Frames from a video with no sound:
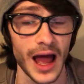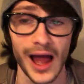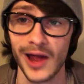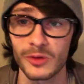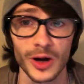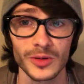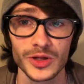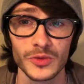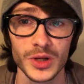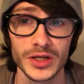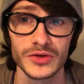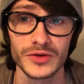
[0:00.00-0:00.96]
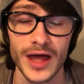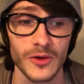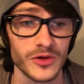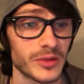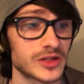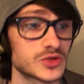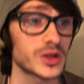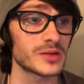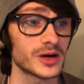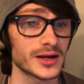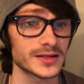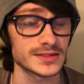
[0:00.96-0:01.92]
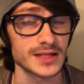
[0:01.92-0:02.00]
I probably wouldn't do that with my 20
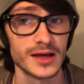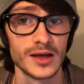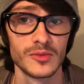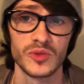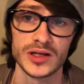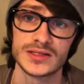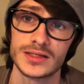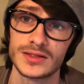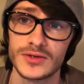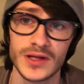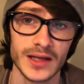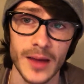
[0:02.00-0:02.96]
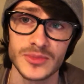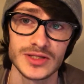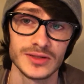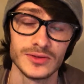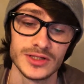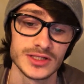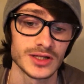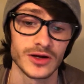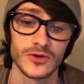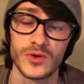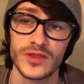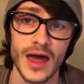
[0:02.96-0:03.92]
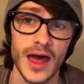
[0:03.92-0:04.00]
bucks, but you can absolutely start with